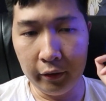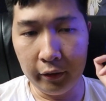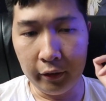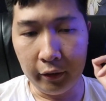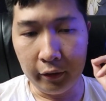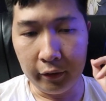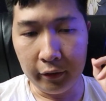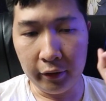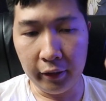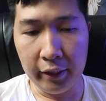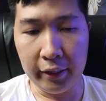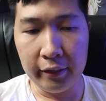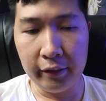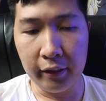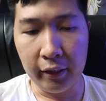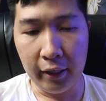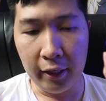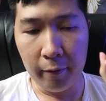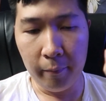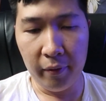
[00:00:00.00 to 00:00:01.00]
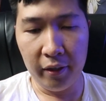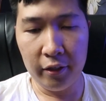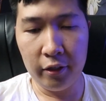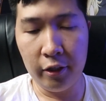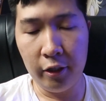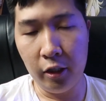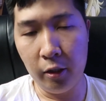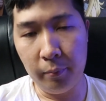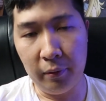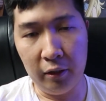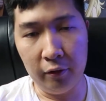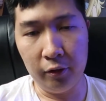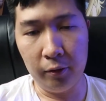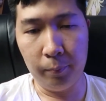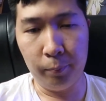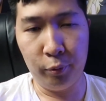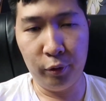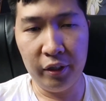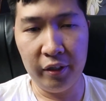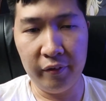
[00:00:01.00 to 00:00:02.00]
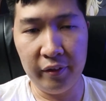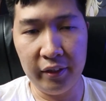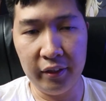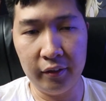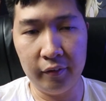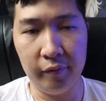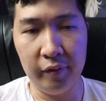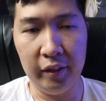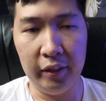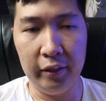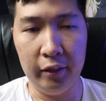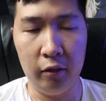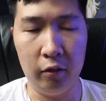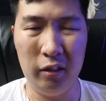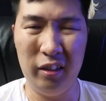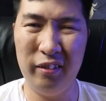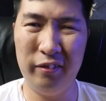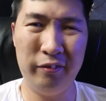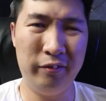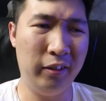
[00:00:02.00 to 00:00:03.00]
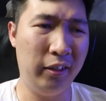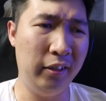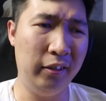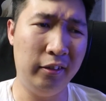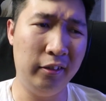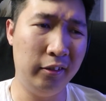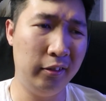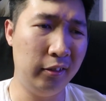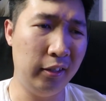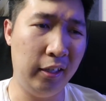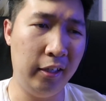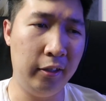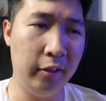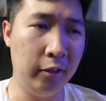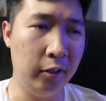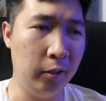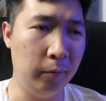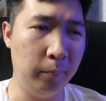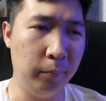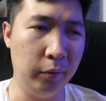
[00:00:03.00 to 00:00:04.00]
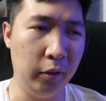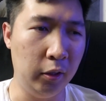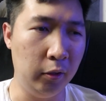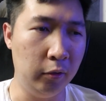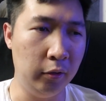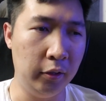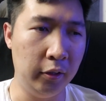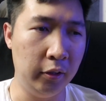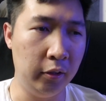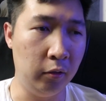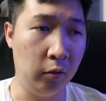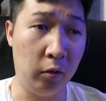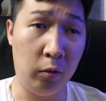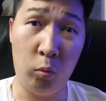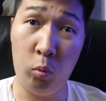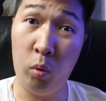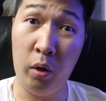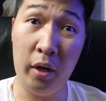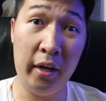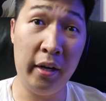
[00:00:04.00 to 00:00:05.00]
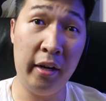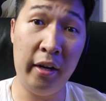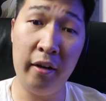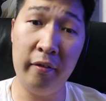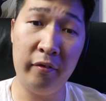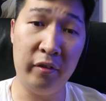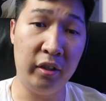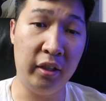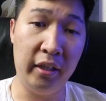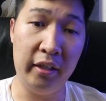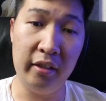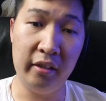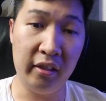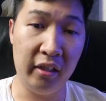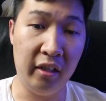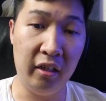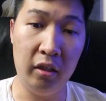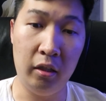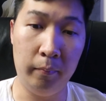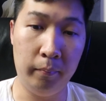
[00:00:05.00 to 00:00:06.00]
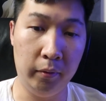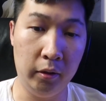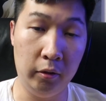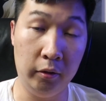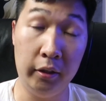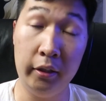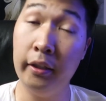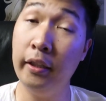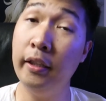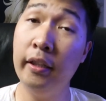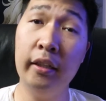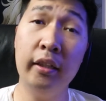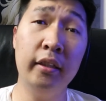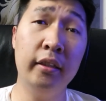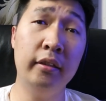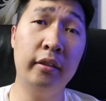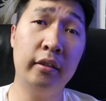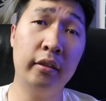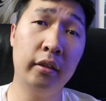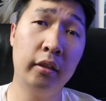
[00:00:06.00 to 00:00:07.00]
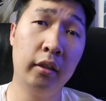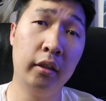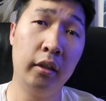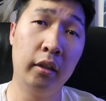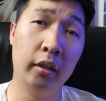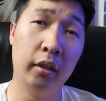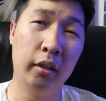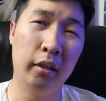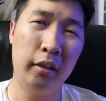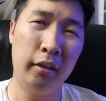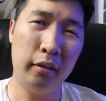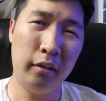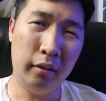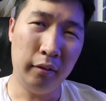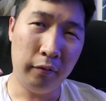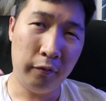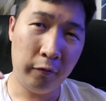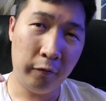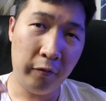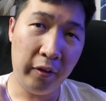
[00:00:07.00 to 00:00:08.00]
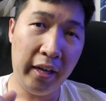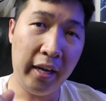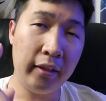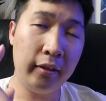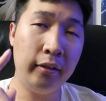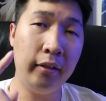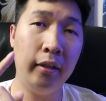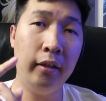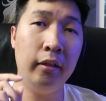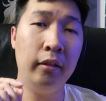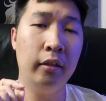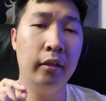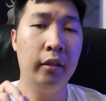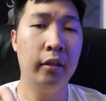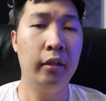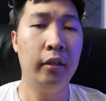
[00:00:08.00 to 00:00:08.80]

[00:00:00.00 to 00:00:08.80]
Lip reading: the thing that I mentioned about the previous video, if I decide to upload it or whenever I decide to upload it, is the fact that